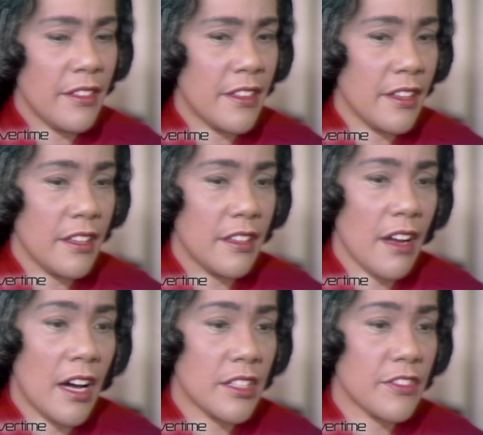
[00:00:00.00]
the
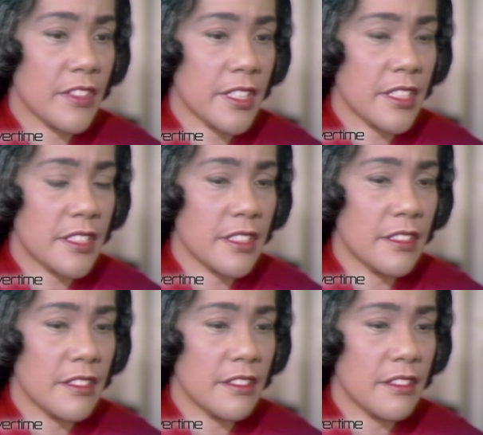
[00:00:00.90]
conflict
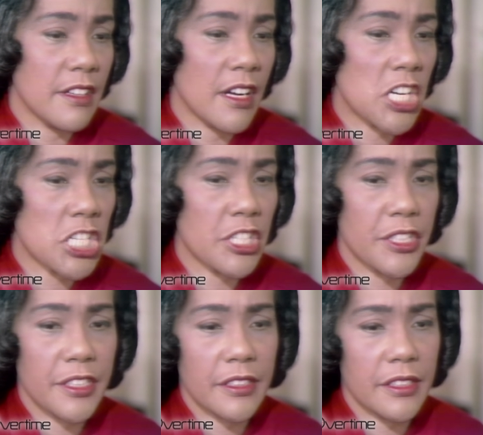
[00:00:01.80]
in our
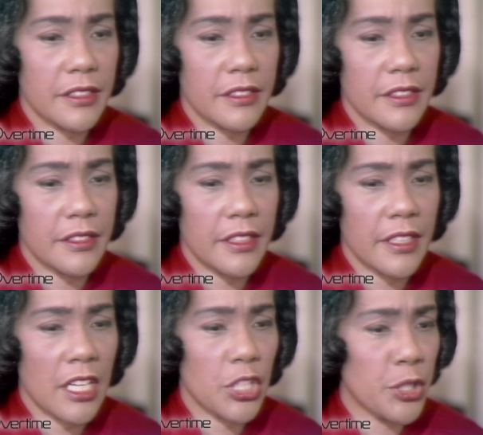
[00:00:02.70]

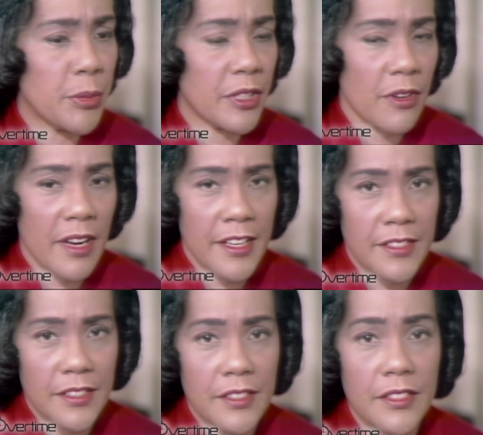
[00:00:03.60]
urban
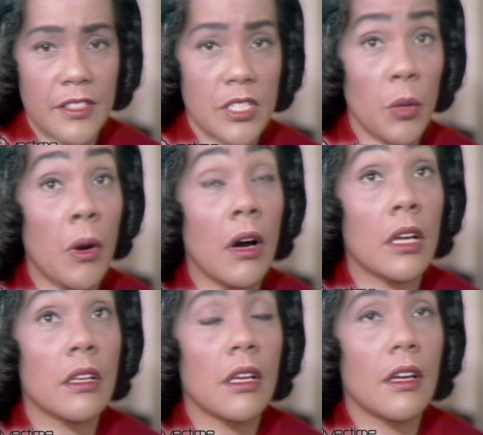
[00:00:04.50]
crises and so
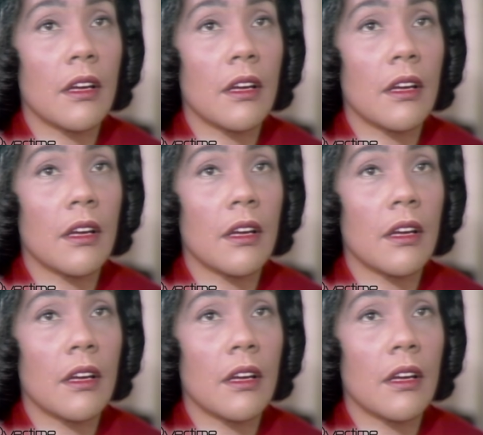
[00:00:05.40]
on.